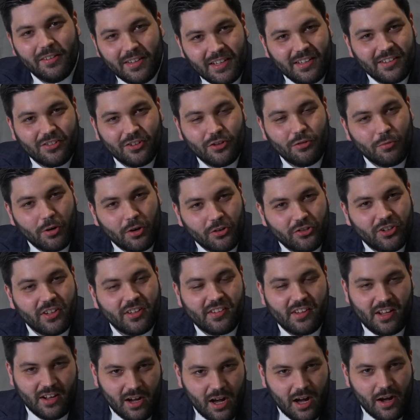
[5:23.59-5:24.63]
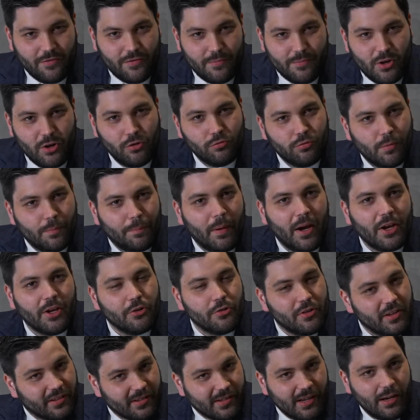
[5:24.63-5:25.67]
these two watches at £500,000 would buy you
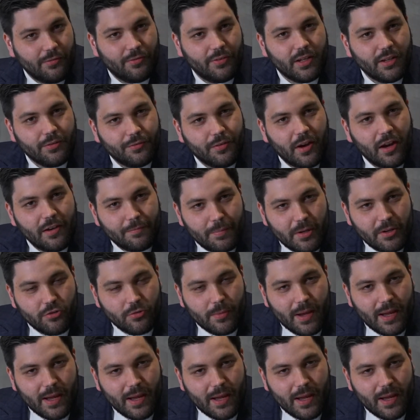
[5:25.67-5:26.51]
this lovely five-bedroom